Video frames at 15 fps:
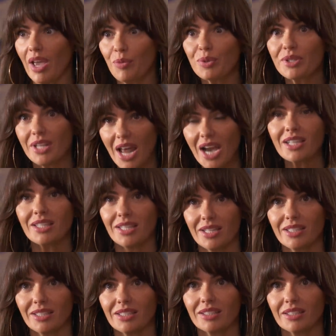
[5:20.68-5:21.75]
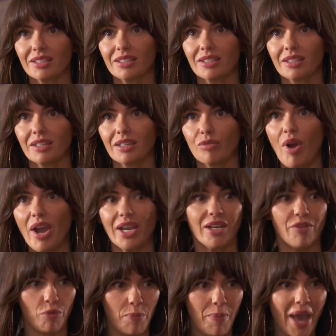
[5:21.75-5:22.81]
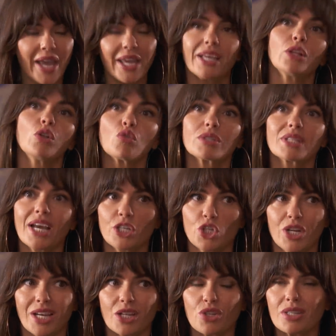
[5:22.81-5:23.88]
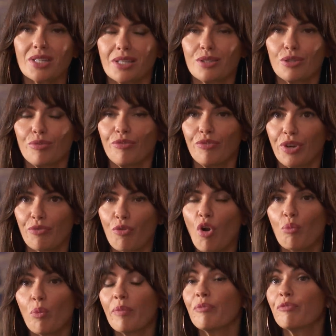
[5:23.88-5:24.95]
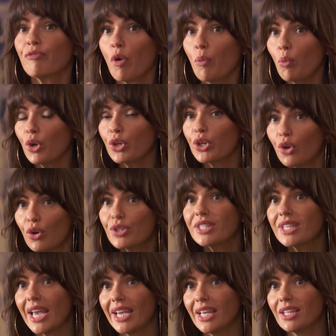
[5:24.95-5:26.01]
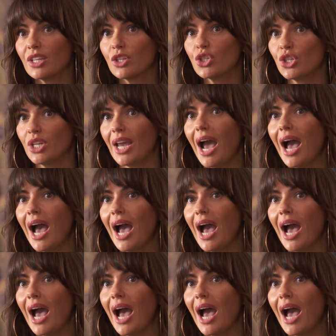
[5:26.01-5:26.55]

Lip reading: It was an accident. Right, and if we pay, it looks like she actually did something wrong, when from what you're saying, she